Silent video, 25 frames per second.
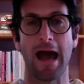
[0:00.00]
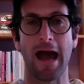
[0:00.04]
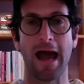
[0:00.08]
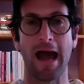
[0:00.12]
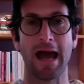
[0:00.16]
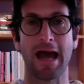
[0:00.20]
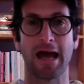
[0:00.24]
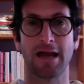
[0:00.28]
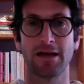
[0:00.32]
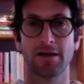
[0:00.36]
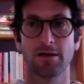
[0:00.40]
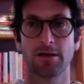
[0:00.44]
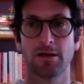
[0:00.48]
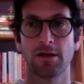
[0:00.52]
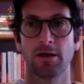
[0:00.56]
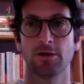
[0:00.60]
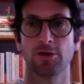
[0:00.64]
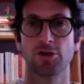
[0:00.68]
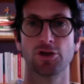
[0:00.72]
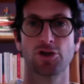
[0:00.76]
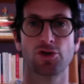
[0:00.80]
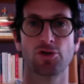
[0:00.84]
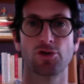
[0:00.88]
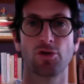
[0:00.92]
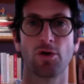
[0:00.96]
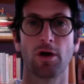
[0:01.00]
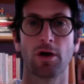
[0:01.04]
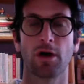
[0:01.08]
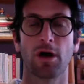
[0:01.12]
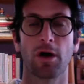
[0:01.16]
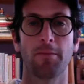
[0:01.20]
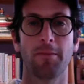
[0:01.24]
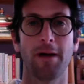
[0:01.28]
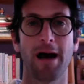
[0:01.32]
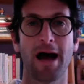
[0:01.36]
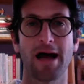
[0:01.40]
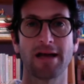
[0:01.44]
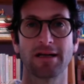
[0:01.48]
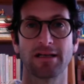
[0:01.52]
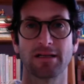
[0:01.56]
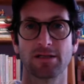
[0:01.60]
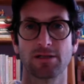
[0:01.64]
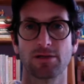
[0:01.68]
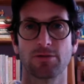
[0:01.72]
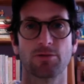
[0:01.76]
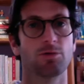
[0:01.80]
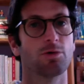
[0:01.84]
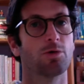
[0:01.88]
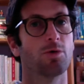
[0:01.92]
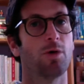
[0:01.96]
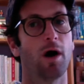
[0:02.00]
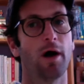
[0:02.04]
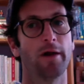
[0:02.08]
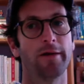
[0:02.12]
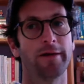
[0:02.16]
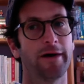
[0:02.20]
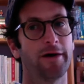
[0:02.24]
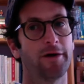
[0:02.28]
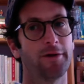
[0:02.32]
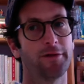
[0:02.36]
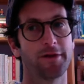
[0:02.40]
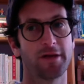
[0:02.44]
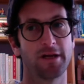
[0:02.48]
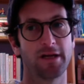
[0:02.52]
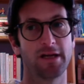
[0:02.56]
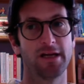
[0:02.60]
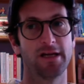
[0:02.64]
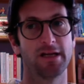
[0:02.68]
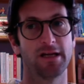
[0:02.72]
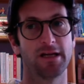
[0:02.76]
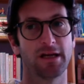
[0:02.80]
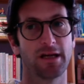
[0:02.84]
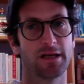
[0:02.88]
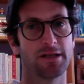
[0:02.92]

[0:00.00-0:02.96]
and destroying our bodies through unhealthy eating.